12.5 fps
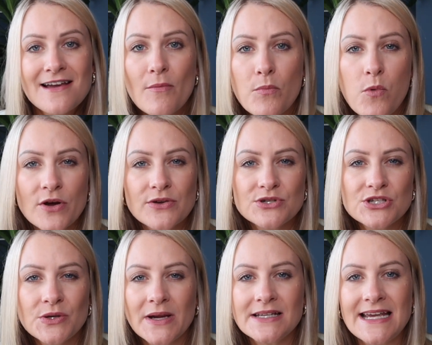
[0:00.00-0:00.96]
up what you're
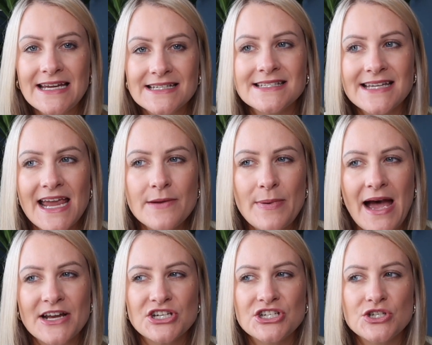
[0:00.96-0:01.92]
doing day to day, but
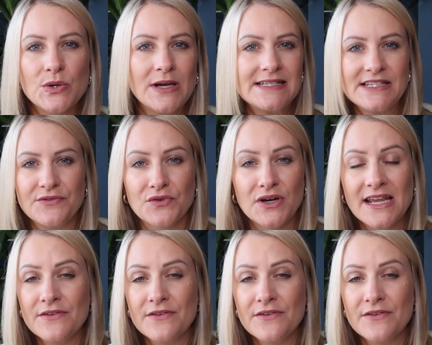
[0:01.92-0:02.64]
actually doing it differently.